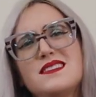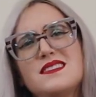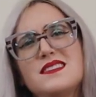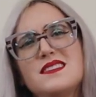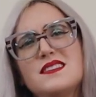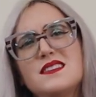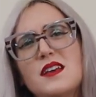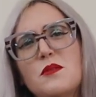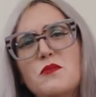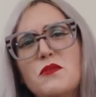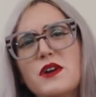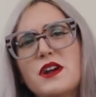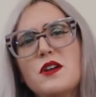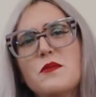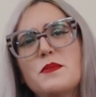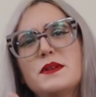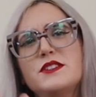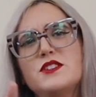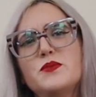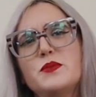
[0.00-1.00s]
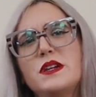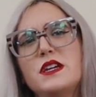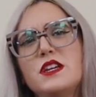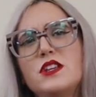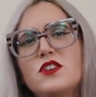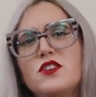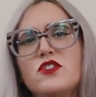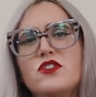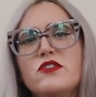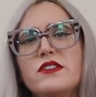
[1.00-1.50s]
somewhere
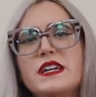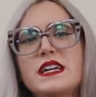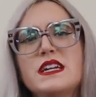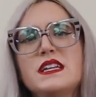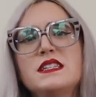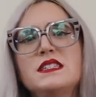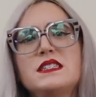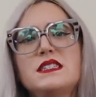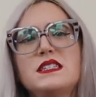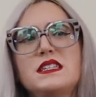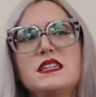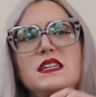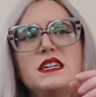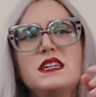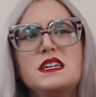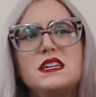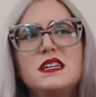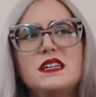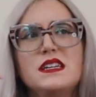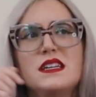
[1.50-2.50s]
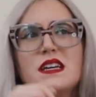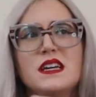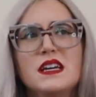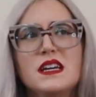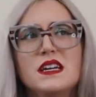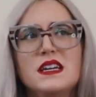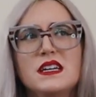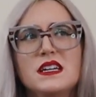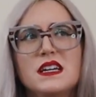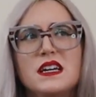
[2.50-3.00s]
between green tea
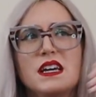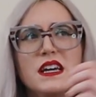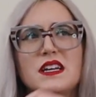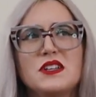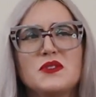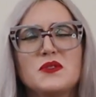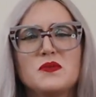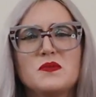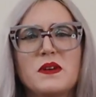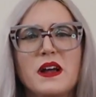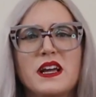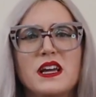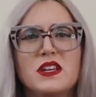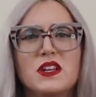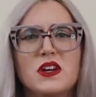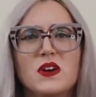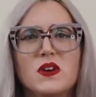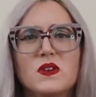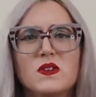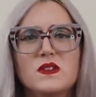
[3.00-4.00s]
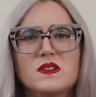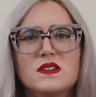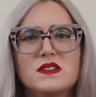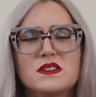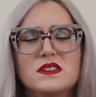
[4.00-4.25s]
and oregano.